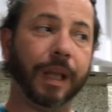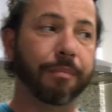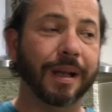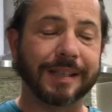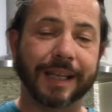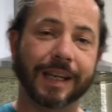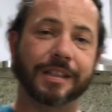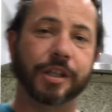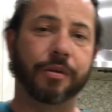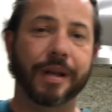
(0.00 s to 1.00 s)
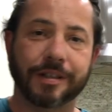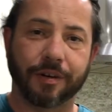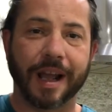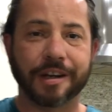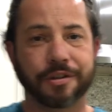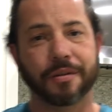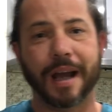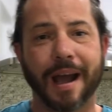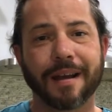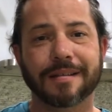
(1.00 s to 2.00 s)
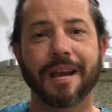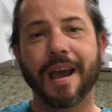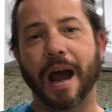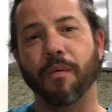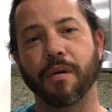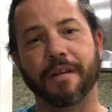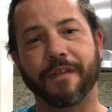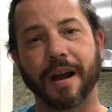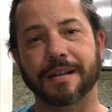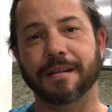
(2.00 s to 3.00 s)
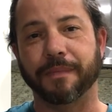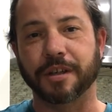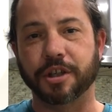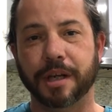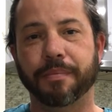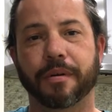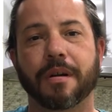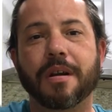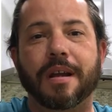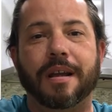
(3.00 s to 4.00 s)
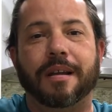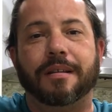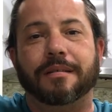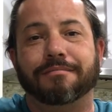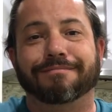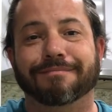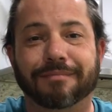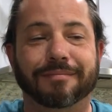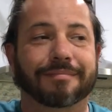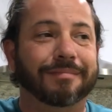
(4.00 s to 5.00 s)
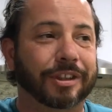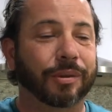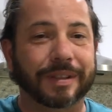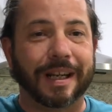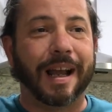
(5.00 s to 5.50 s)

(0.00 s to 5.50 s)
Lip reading: But to get it to you international guys, I wanted to find something cheaper. So it's